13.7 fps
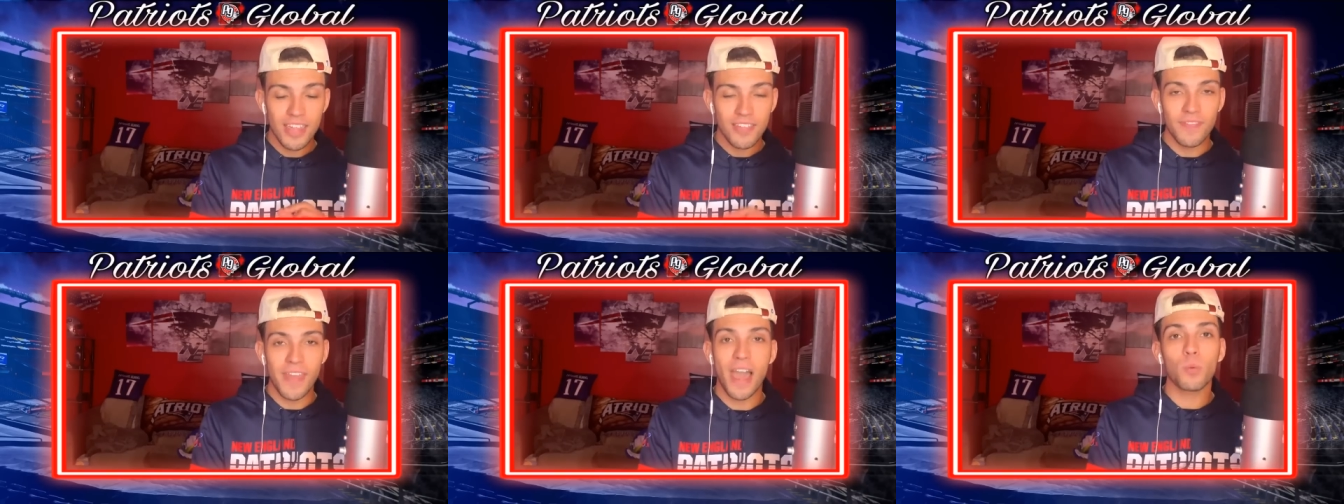
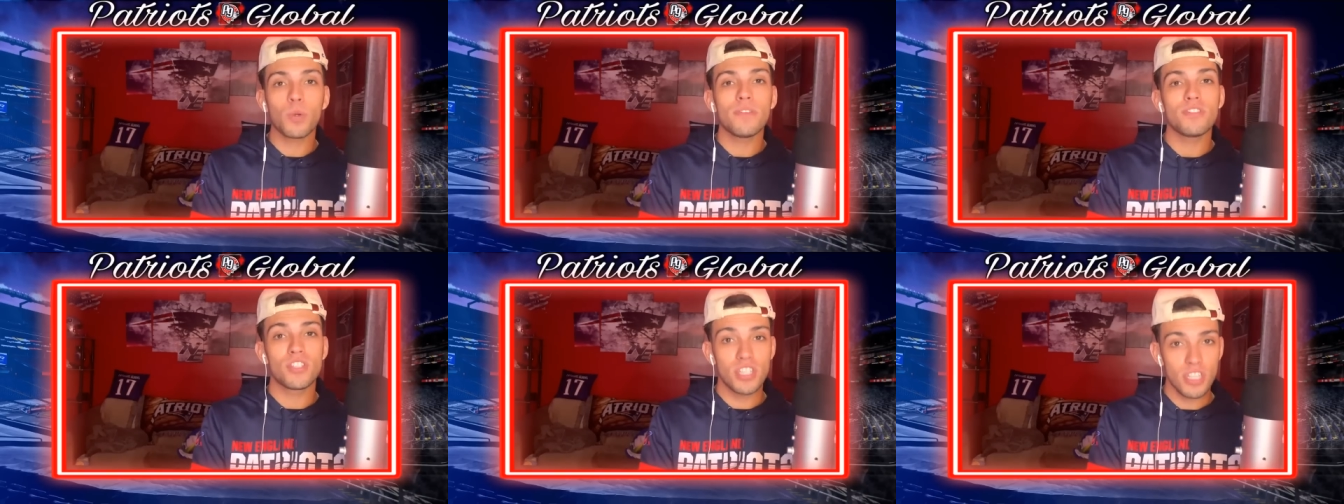that we've
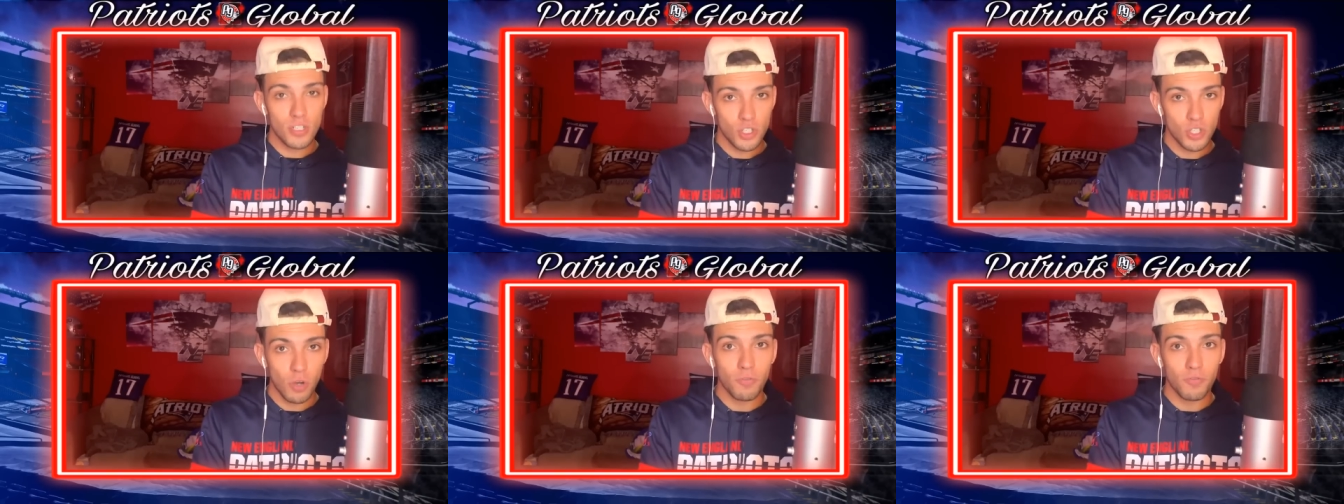seen
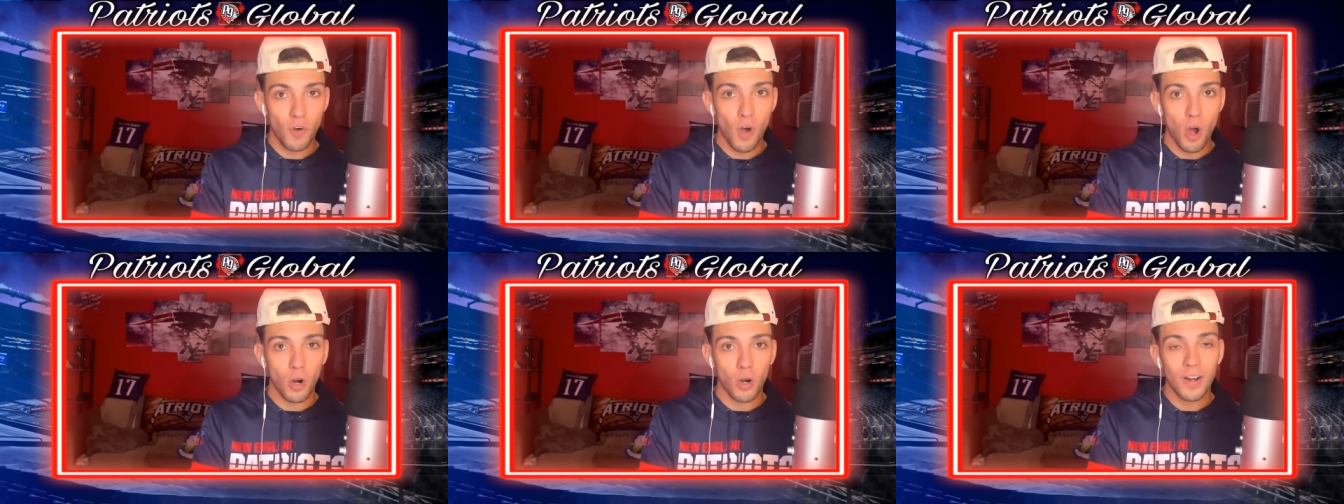so
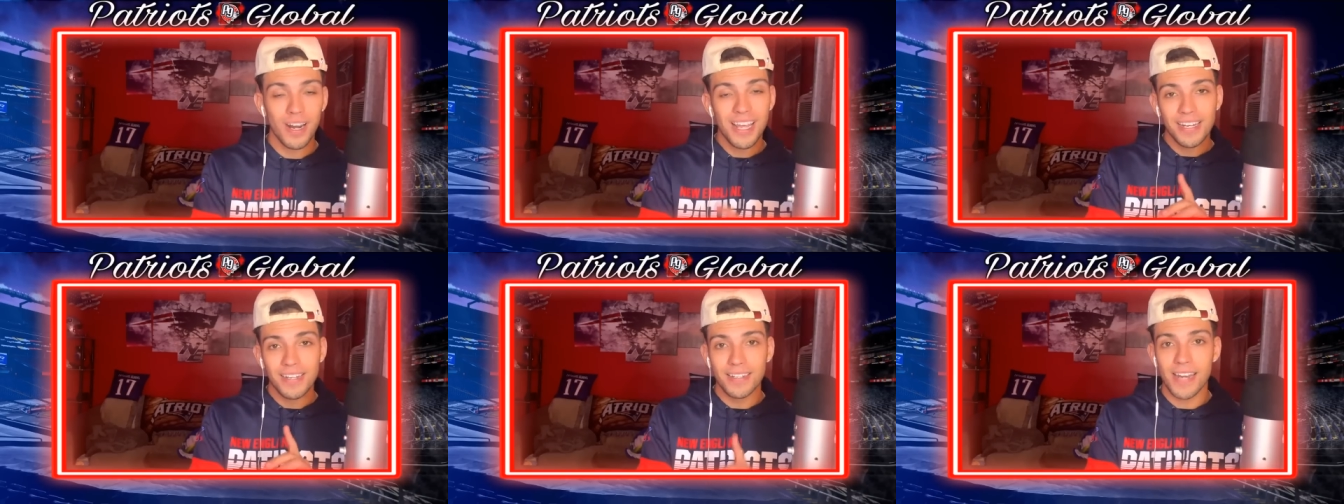far,
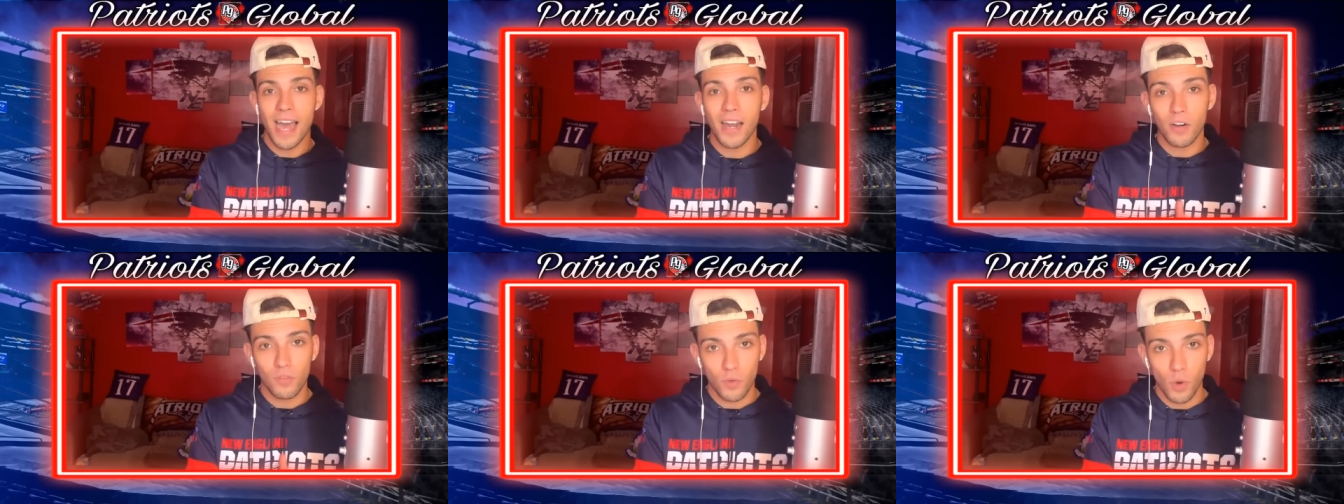not
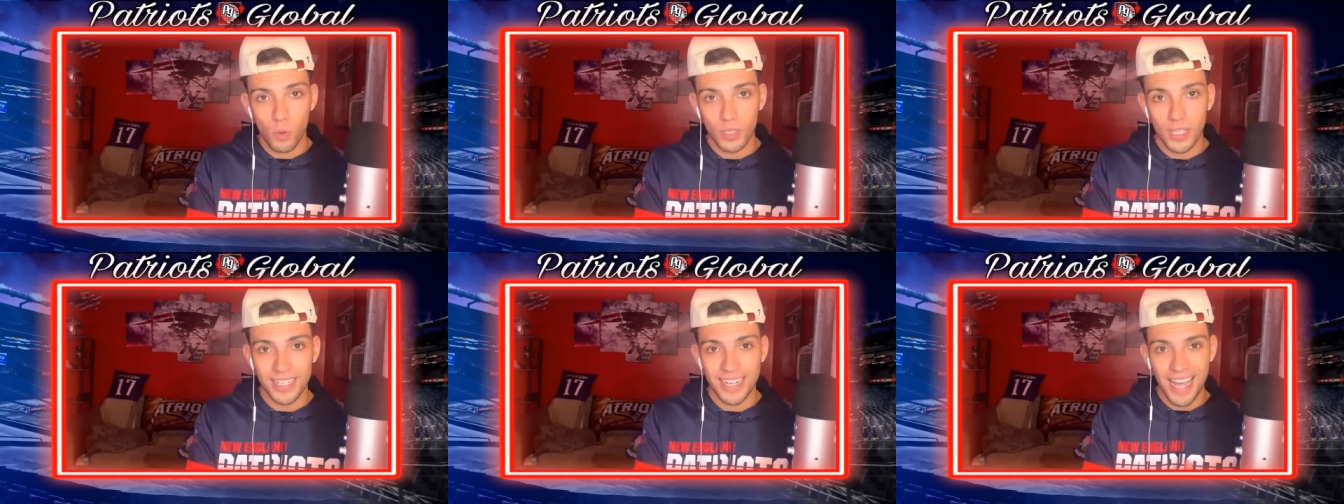
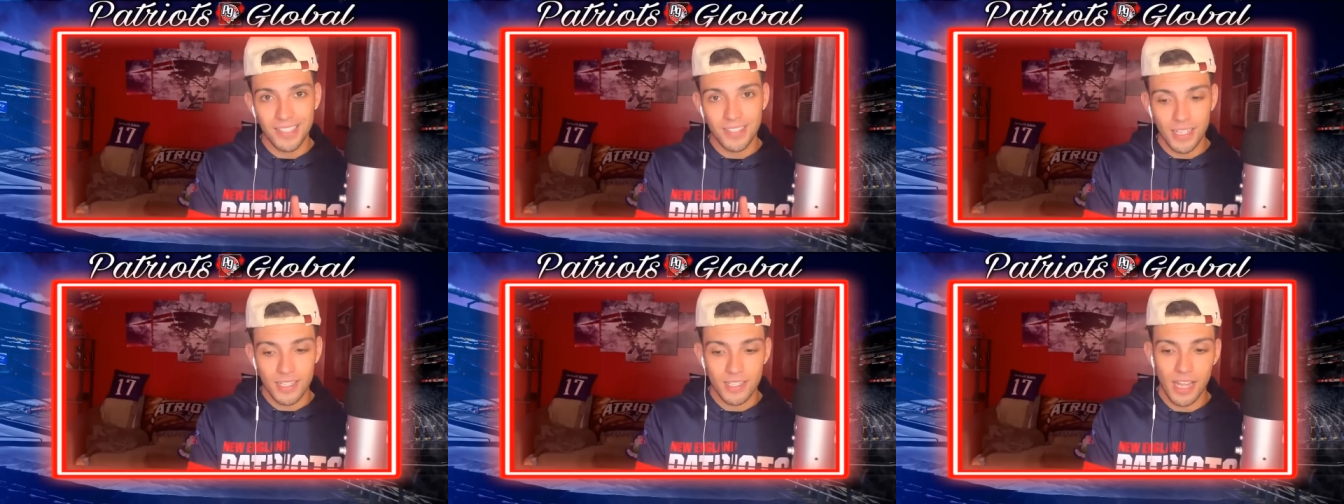rolling as
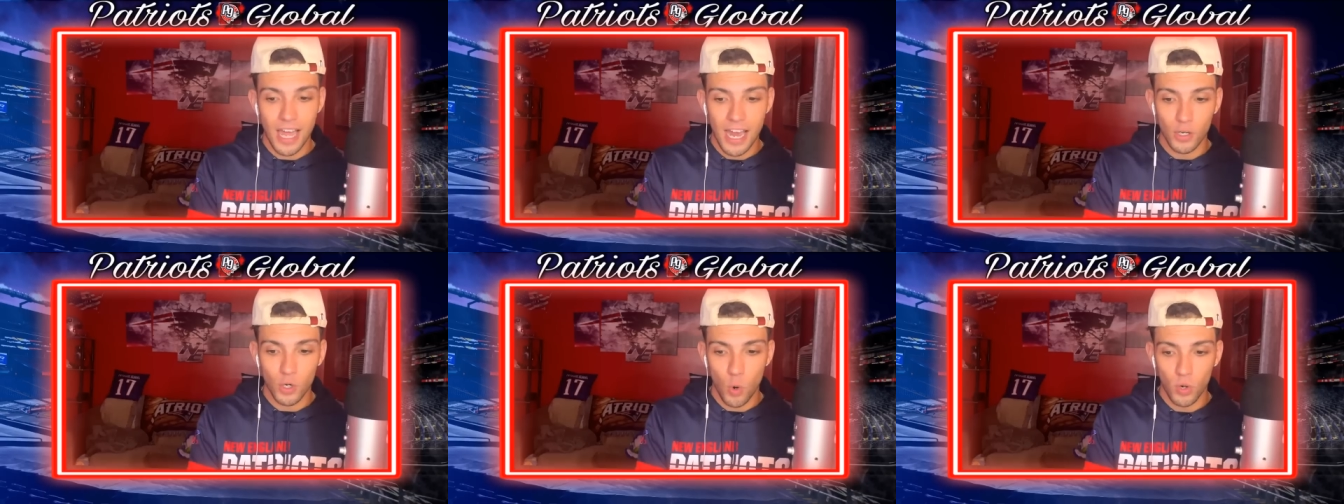a
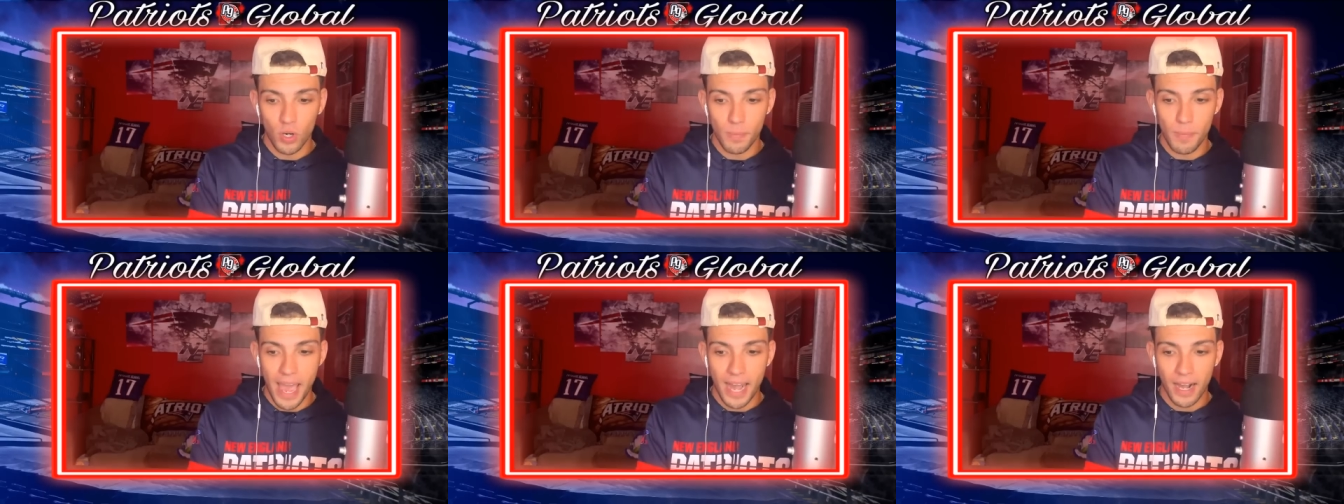slot
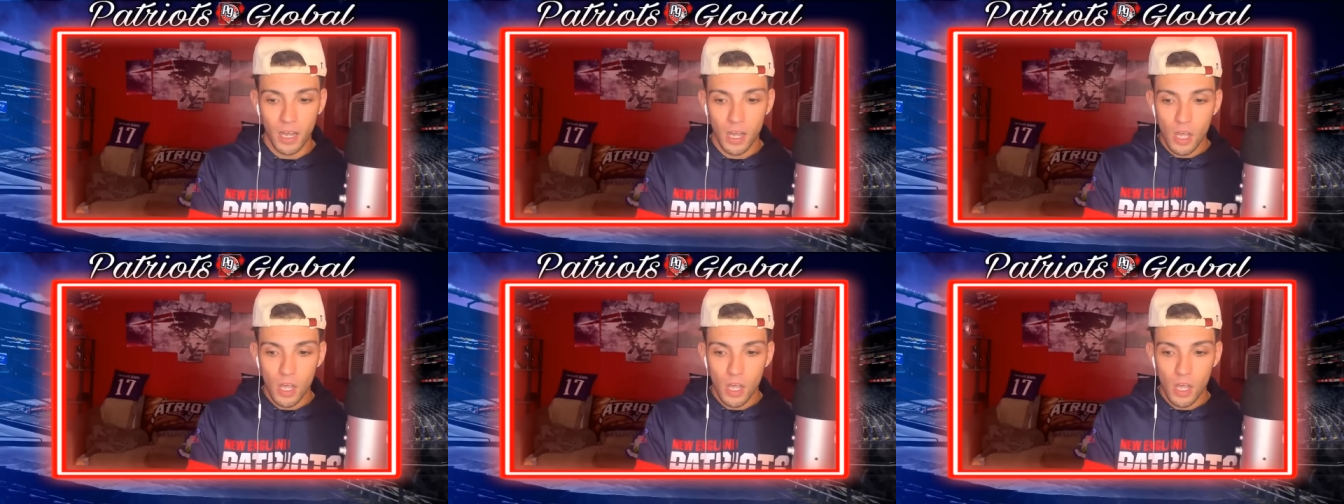cornerback,